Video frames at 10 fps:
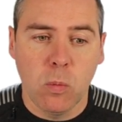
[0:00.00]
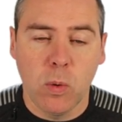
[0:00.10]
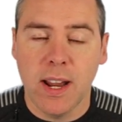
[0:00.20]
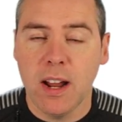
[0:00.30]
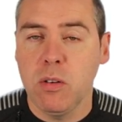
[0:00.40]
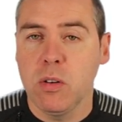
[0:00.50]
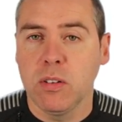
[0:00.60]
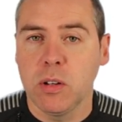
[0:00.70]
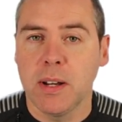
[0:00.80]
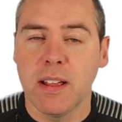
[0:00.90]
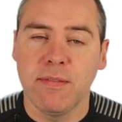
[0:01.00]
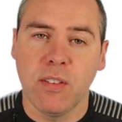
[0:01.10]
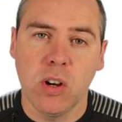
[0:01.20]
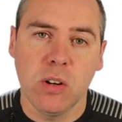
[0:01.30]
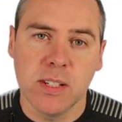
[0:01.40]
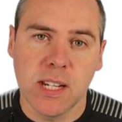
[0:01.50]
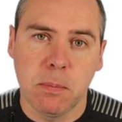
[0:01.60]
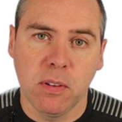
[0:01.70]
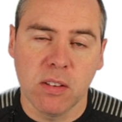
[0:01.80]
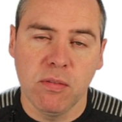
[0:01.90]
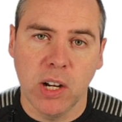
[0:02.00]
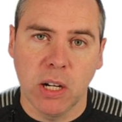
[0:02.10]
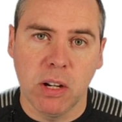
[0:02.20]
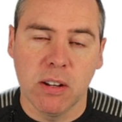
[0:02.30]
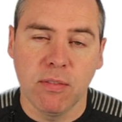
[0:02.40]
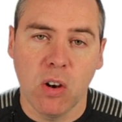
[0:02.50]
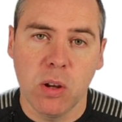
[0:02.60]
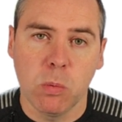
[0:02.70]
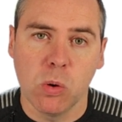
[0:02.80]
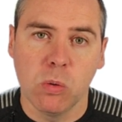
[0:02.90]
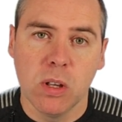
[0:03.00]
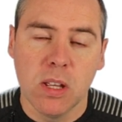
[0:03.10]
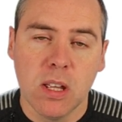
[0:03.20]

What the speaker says: We're now doing our final step of configuring the firewall.